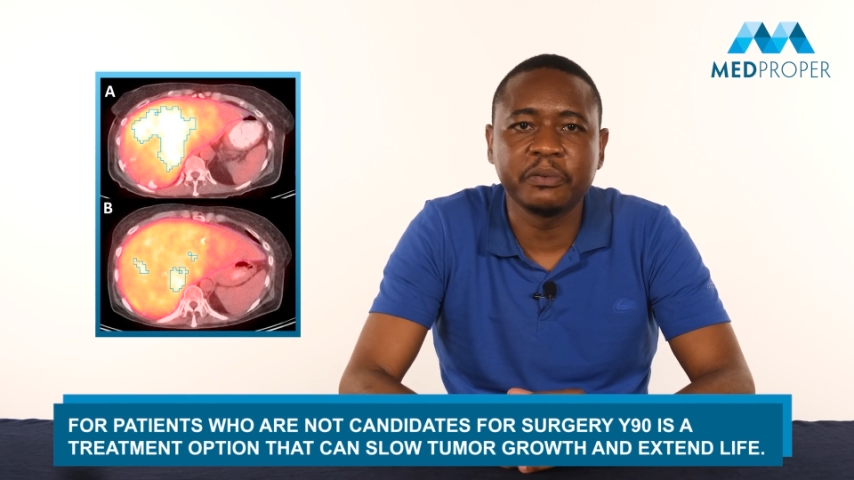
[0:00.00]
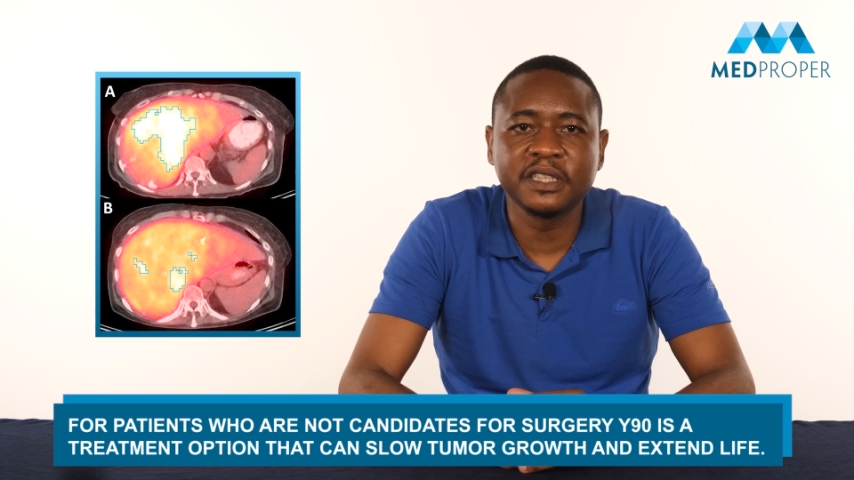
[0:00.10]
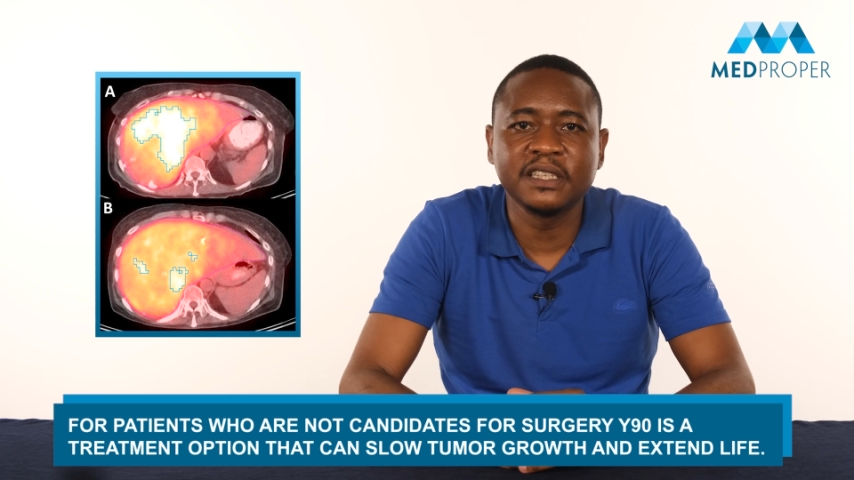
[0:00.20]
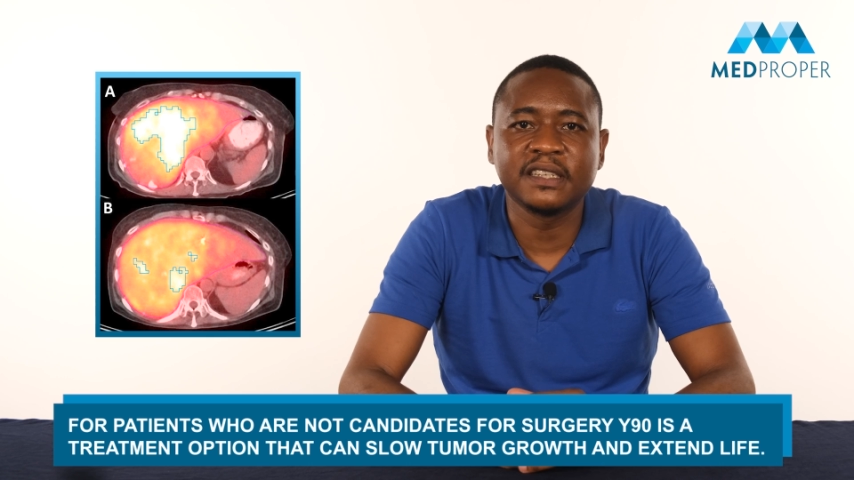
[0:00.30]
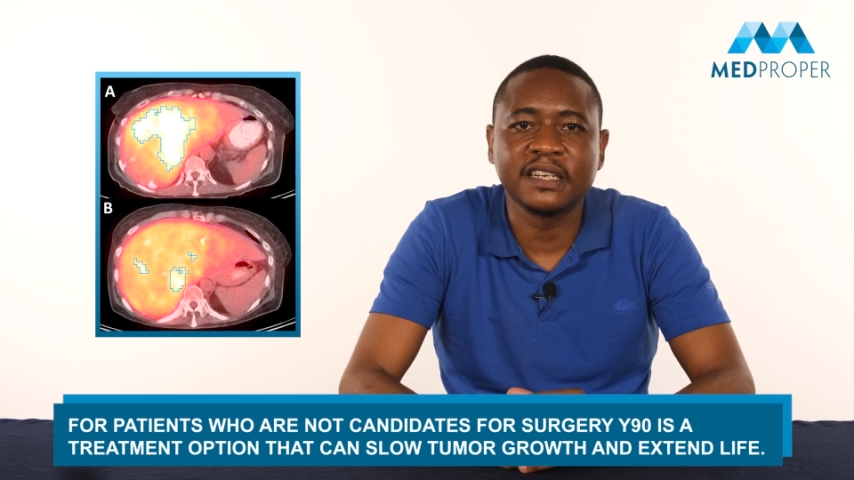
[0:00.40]

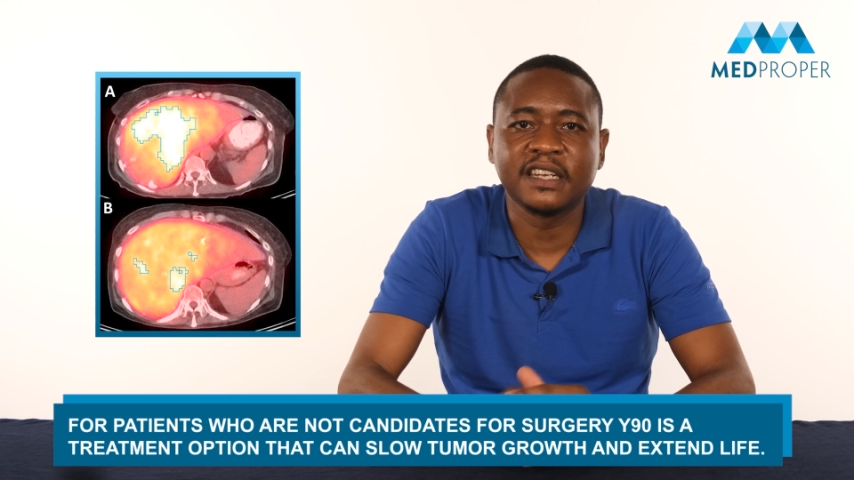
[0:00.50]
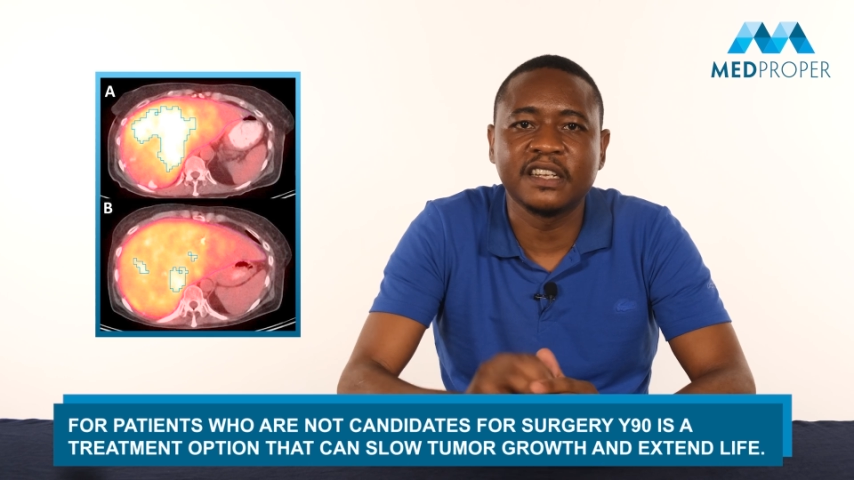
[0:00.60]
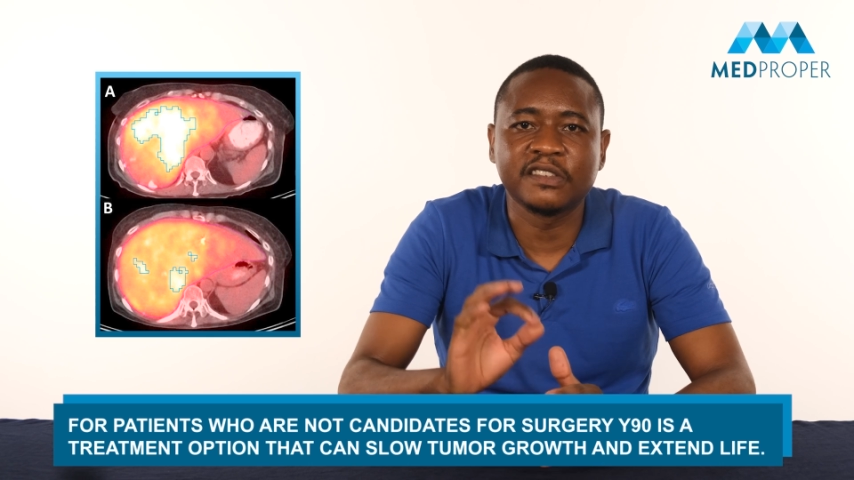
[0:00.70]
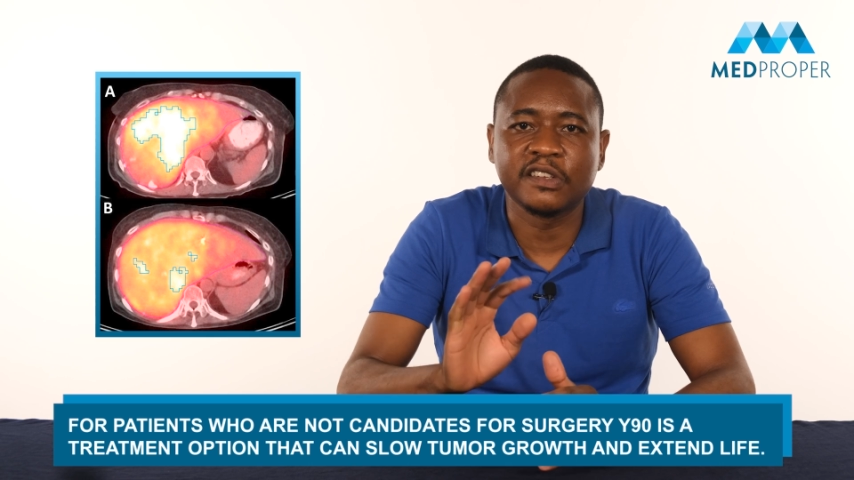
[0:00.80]
option that can